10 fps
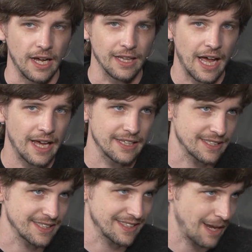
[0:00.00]
Elide, as
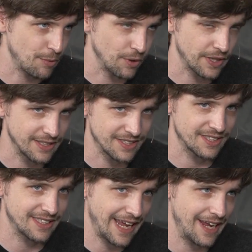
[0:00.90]
an example, can
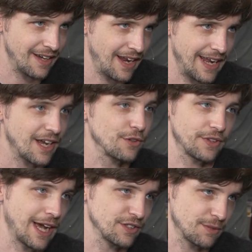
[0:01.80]
sustain
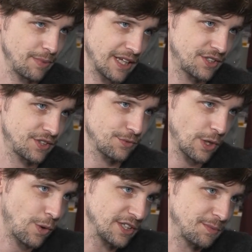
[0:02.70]
800,000 plus
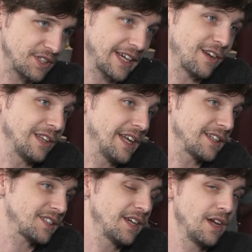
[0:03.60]
requests per second on
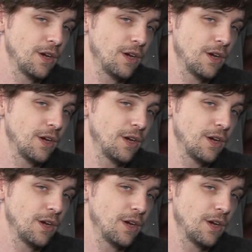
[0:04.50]
Linux,